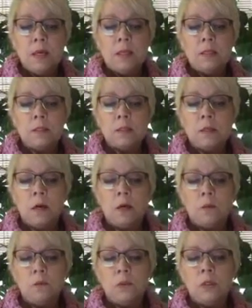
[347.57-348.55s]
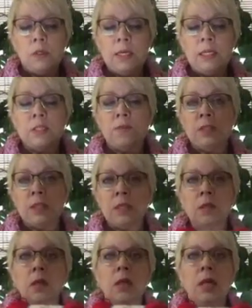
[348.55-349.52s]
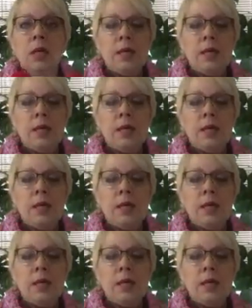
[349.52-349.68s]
This Hint of Silk,